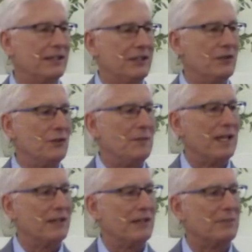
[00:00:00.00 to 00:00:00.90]
than you do
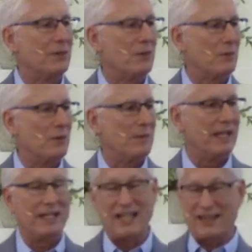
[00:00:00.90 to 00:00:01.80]
about this poor
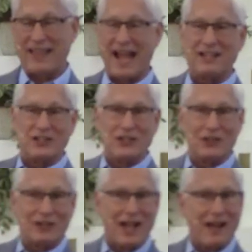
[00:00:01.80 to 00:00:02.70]
woman, and yet that's
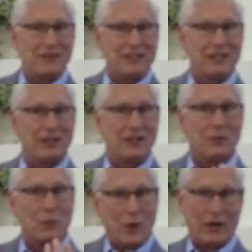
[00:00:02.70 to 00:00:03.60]
your life's
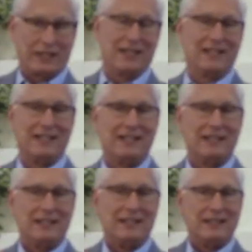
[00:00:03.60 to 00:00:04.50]
work
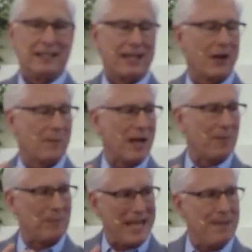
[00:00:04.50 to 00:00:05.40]
to care
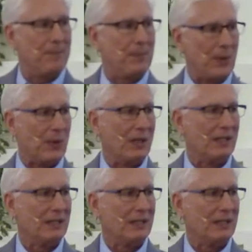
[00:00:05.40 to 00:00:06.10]
about people.